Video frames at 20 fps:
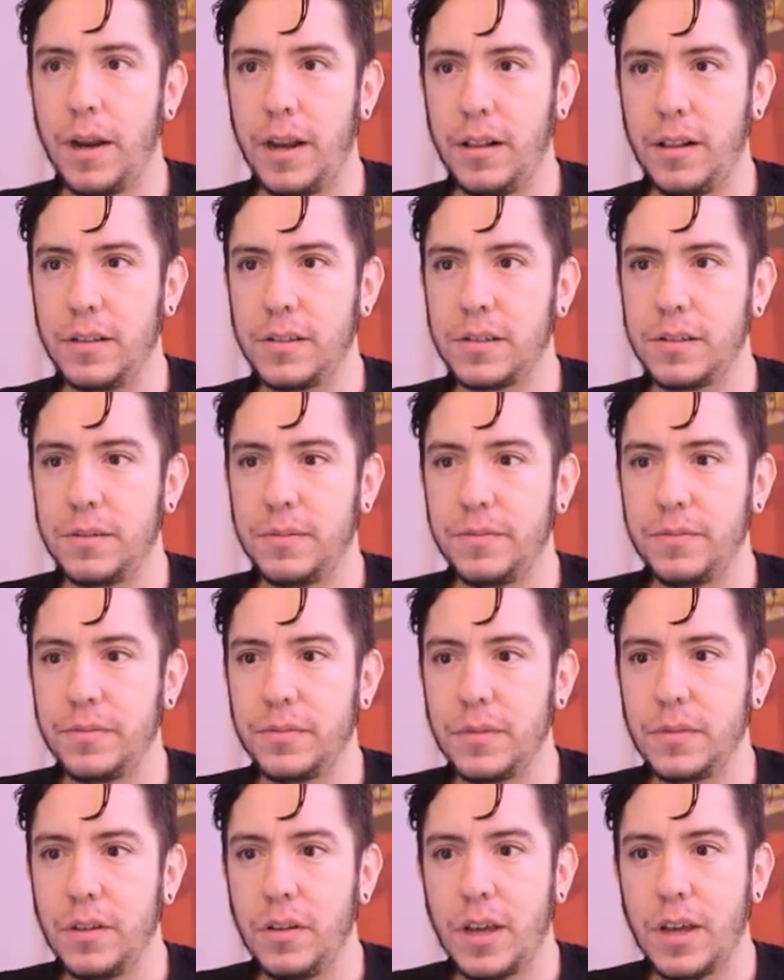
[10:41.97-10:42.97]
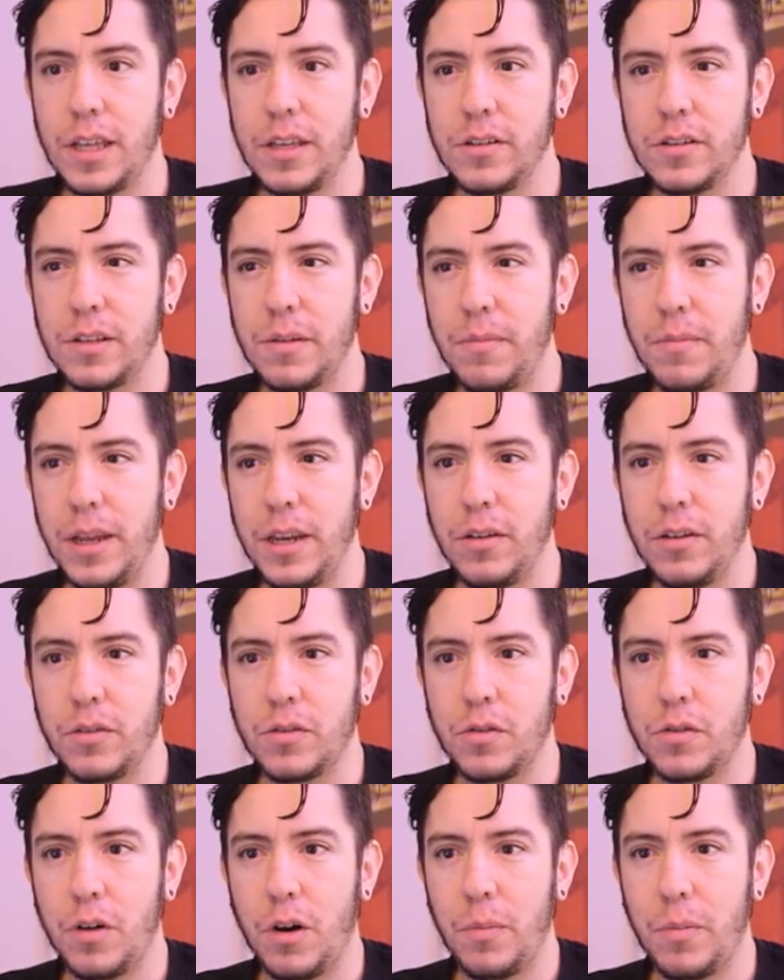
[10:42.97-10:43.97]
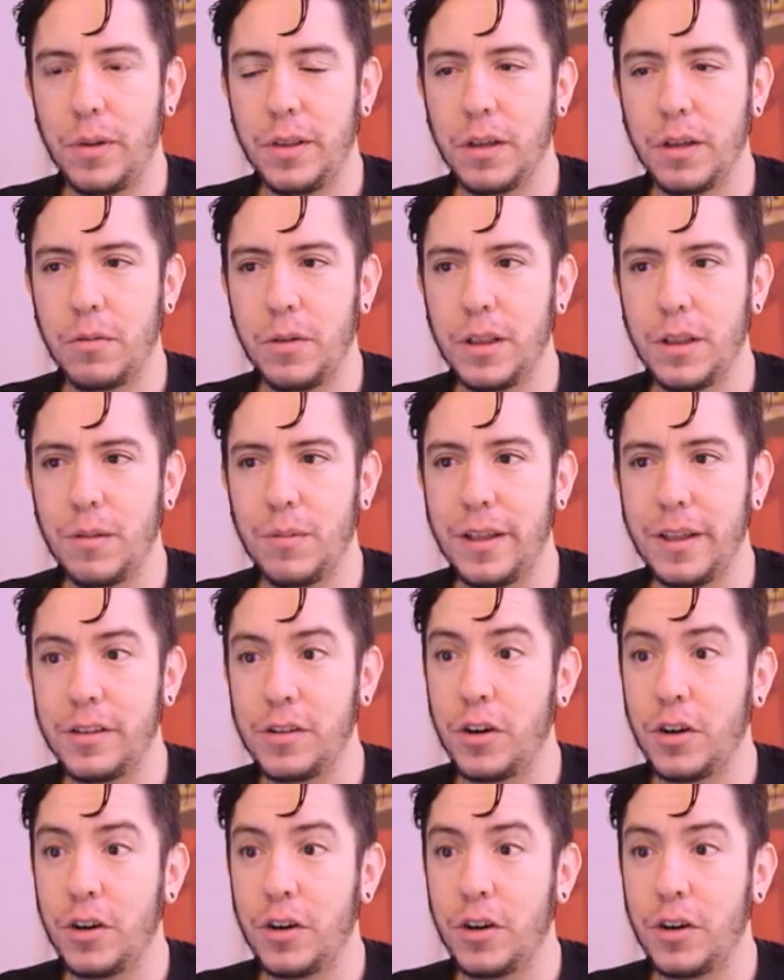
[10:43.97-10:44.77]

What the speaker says: What else? You can use the menu to open the Quit the Blend.